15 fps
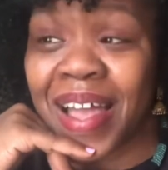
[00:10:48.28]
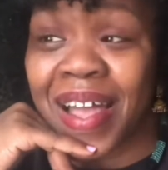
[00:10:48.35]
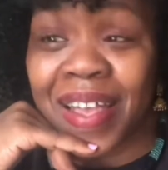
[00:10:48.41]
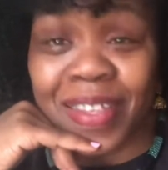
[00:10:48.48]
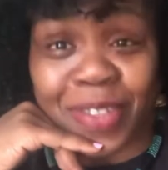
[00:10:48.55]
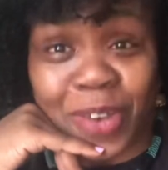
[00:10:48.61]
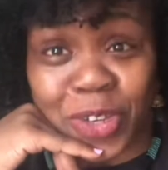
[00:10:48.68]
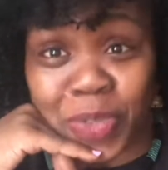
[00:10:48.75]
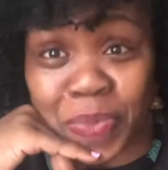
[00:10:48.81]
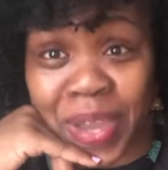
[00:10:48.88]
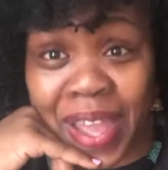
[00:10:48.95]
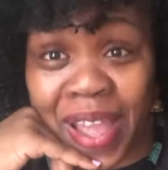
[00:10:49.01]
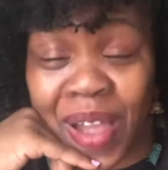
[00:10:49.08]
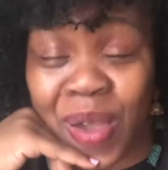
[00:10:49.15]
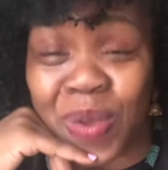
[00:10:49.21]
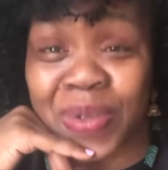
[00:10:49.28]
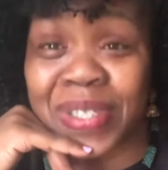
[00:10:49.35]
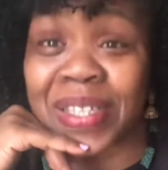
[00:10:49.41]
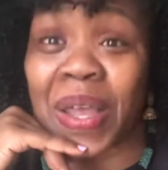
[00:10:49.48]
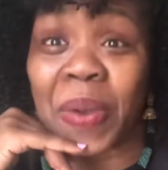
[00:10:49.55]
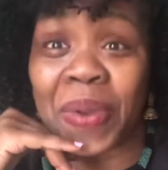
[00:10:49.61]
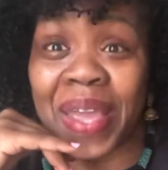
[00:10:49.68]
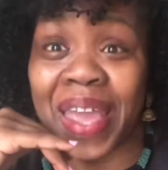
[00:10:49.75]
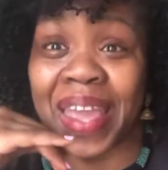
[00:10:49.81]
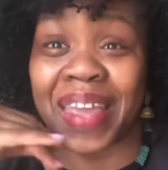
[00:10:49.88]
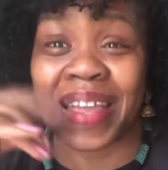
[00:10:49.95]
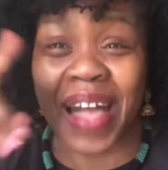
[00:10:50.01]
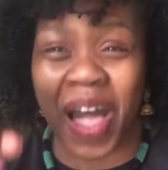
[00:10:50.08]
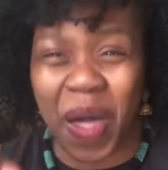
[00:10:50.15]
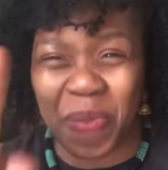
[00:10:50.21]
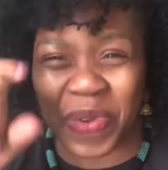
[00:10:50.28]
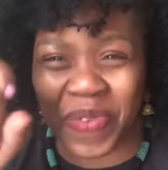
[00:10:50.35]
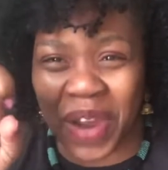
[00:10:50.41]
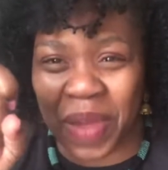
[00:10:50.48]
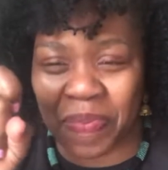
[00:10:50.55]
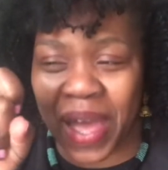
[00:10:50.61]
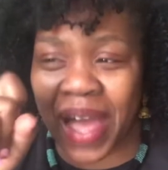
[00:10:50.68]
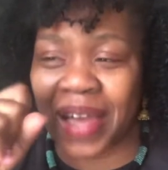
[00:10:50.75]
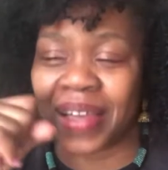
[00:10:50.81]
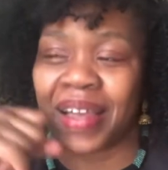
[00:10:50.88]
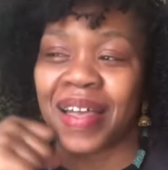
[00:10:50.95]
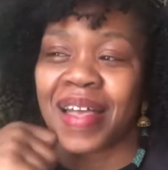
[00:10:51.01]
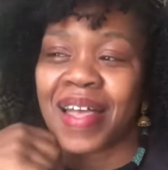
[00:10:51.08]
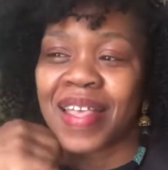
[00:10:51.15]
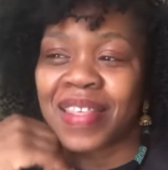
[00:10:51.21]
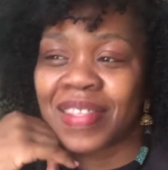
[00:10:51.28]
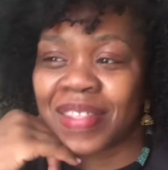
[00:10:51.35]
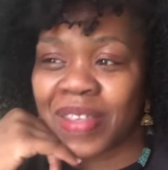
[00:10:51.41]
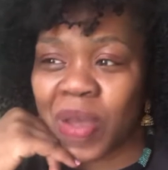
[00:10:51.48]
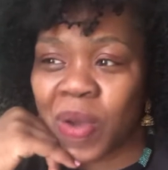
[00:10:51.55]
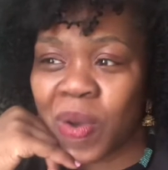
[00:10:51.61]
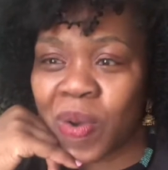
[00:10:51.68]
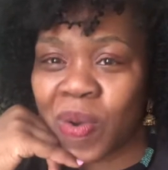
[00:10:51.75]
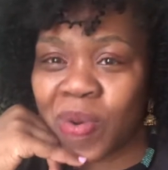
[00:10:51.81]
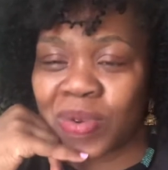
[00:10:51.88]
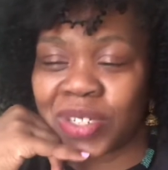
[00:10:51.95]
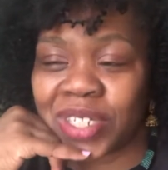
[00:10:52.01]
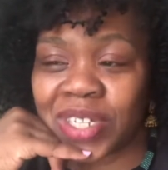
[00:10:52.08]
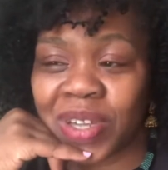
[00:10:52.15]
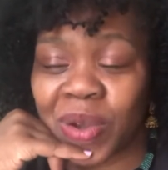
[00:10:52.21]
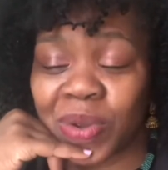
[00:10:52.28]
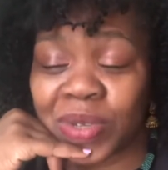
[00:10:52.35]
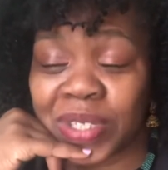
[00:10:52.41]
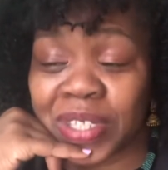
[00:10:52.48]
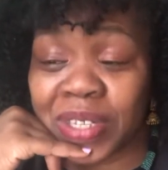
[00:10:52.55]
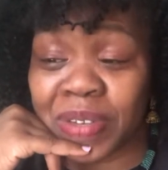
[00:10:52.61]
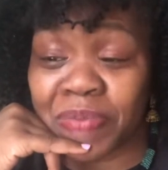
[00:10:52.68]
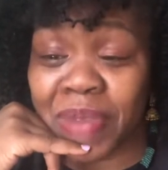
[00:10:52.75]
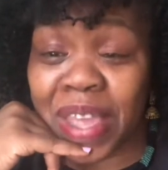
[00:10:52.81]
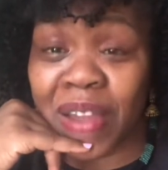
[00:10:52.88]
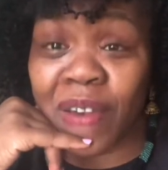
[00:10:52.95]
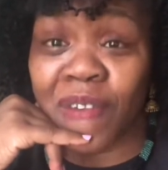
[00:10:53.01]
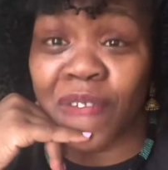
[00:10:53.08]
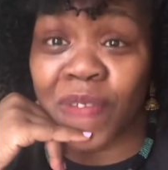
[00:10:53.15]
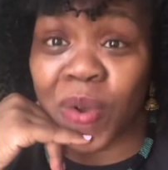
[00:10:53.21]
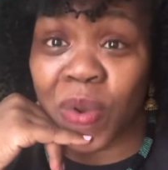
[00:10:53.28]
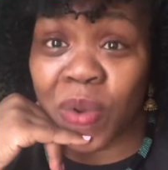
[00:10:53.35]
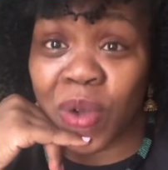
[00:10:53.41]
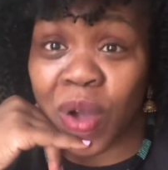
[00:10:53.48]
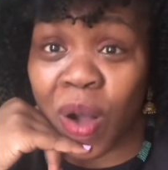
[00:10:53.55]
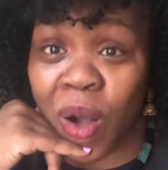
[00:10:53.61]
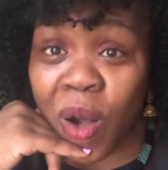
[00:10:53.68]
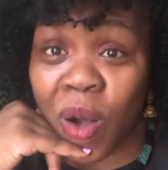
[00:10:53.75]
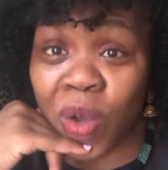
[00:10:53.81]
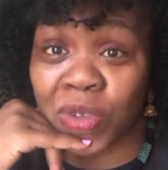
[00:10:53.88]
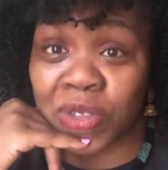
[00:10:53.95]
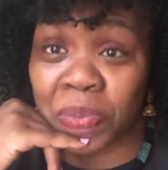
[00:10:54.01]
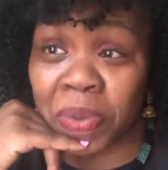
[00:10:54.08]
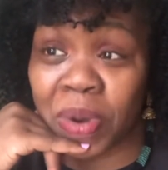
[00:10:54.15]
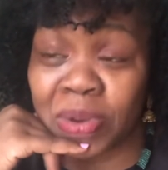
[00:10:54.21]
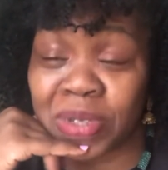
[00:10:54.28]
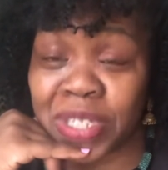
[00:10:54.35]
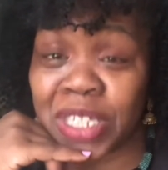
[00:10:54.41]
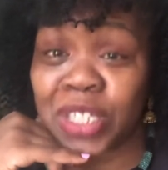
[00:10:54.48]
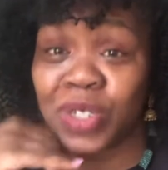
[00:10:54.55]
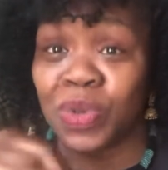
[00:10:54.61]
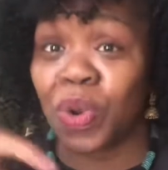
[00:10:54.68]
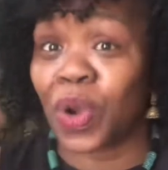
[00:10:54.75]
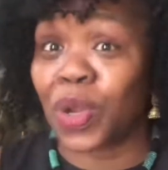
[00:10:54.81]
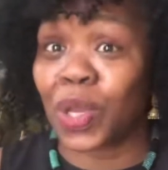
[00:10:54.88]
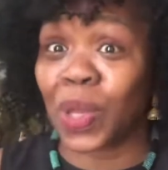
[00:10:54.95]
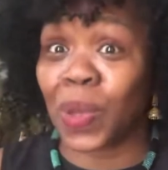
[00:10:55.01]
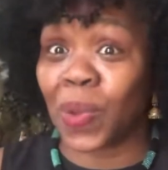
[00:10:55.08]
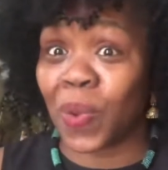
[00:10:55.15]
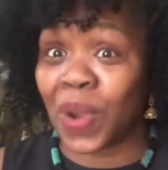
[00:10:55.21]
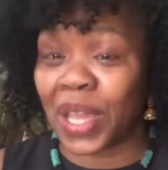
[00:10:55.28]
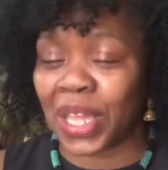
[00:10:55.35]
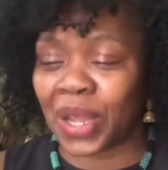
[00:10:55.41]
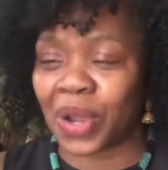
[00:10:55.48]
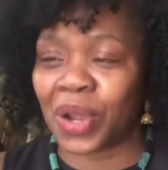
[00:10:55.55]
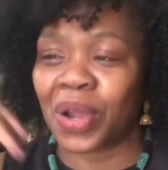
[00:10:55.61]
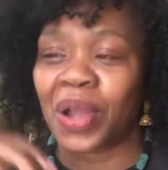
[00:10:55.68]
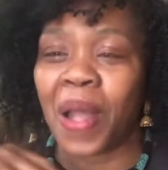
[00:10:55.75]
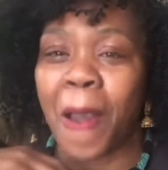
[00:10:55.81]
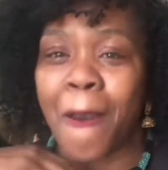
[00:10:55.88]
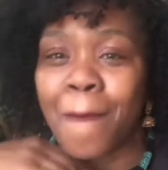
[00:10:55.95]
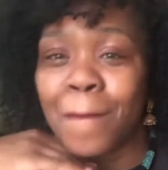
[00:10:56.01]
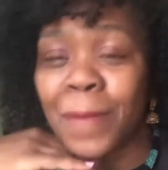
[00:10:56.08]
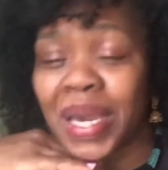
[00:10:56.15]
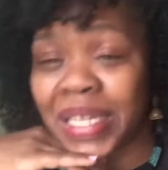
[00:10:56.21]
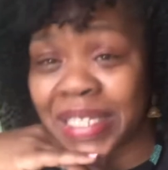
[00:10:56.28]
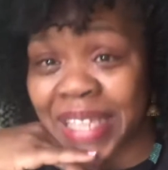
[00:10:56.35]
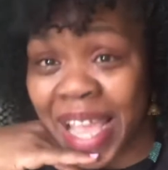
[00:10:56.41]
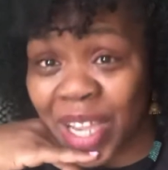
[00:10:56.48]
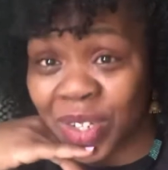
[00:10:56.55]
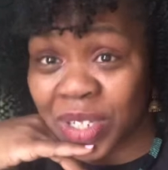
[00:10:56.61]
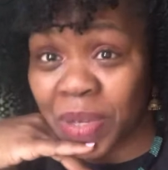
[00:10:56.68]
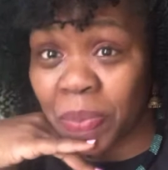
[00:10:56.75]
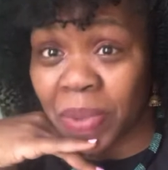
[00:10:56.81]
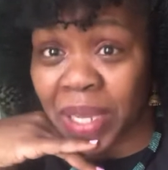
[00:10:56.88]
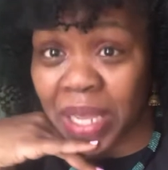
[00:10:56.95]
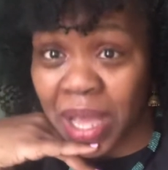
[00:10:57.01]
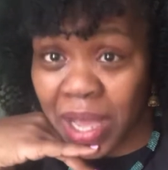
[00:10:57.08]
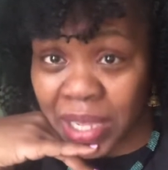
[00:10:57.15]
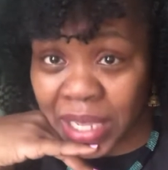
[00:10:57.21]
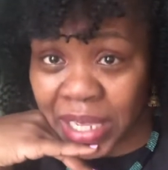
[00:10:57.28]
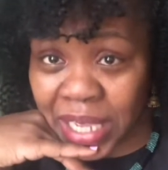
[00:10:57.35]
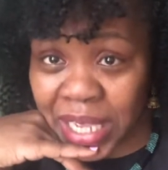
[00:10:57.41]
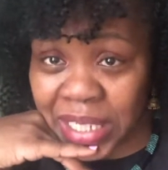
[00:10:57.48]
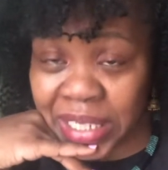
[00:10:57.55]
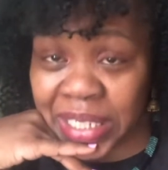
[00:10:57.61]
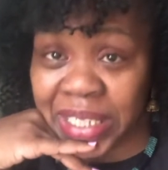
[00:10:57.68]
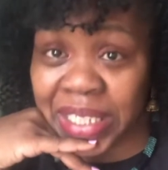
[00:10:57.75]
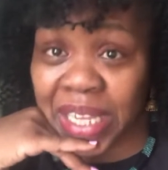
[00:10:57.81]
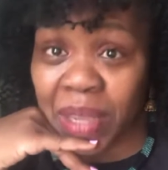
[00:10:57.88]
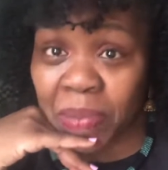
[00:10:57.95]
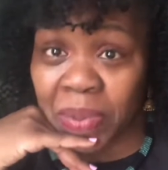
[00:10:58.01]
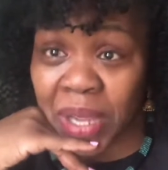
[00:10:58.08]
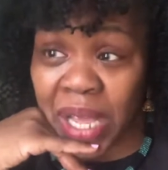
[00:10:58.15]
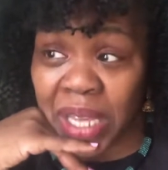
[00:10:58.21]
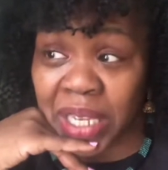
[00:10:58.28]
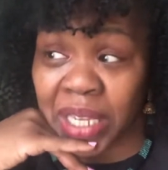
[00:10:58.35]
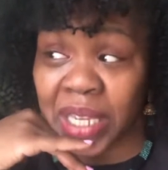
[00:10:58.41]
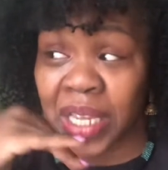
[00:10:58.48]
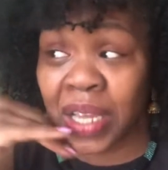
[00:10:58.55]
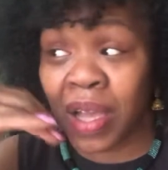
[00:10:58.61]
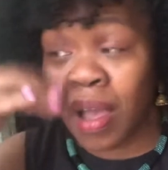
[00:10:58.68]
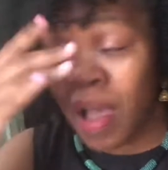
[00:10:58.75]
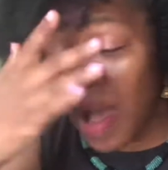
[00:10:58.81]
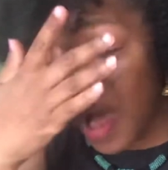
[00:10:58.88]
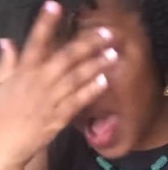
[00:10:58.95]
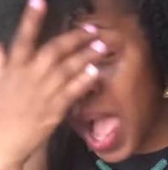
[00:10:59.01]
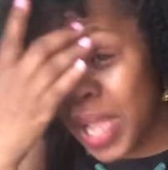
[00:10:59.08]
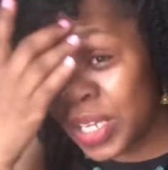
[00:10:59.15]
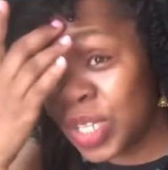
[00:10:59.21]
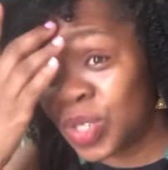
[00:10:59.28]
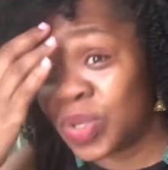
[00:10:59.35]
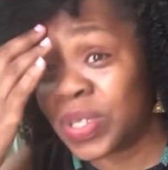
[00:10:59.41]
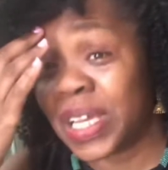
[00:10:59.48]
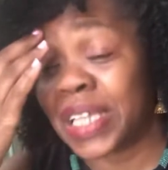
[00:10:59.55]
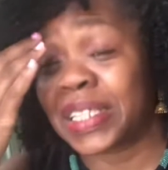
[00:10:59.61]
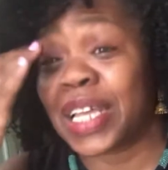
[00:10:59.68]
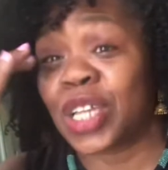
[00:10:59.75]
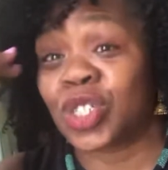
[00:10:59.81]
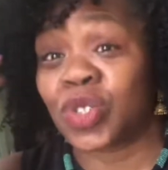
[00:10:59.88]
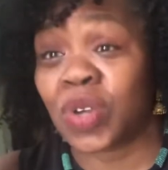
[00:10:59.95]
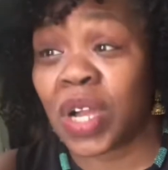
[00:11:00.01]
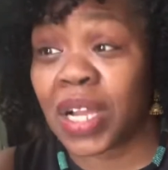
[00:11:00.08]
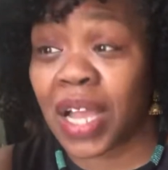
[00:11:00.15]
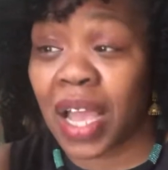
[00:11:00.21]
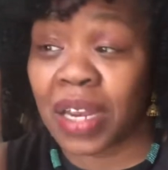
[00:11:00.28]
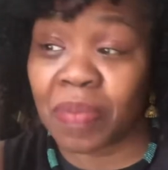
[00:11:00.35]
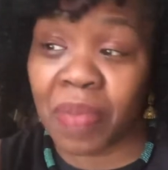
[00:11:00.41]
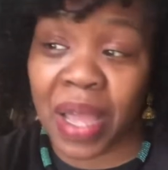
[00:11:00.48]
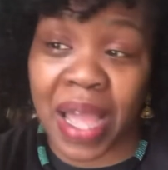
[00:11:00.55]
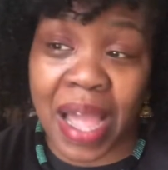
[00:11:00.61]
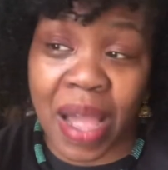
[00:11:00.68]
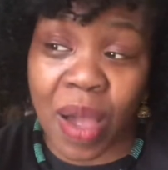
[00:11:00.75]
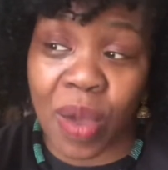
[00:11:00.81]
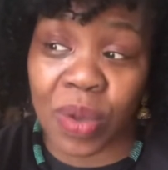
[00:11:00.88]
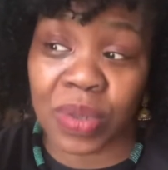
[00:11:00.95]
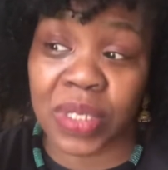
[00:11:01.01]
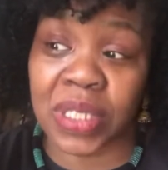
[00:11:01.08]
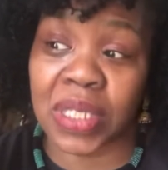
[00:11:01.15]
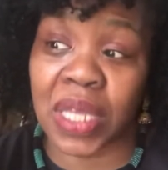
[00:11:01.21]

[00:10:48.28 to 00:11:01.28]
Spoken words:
Search my house? Okay, I'll be right back. So she goes to make her phone call, supposedly to her lawyer, but it's actually Blanca. And she's like, Blanca, I need you to get that trunk out of my house.